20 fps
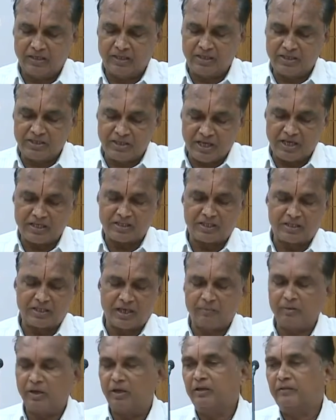In chaste
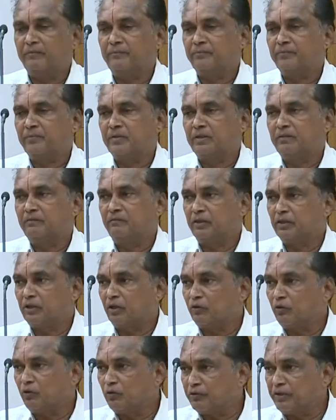Tamil,
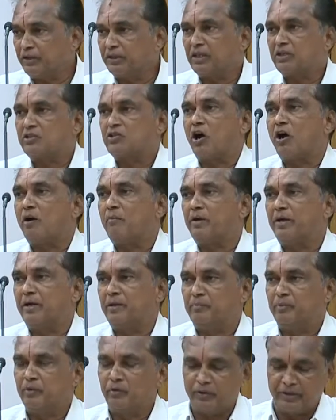without losing the charm
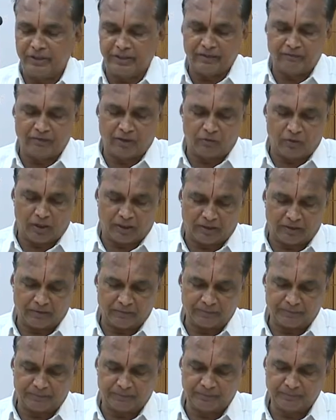and beauty of that
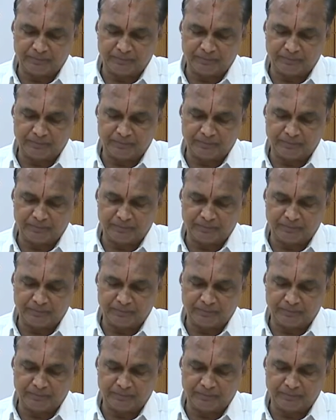work.